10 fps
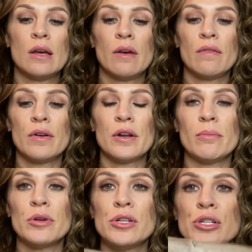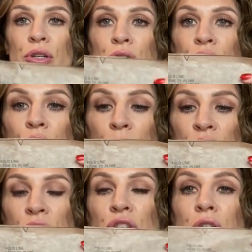for number 2, so which
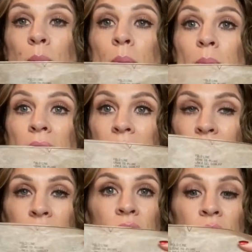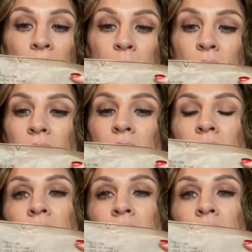is your main fabric,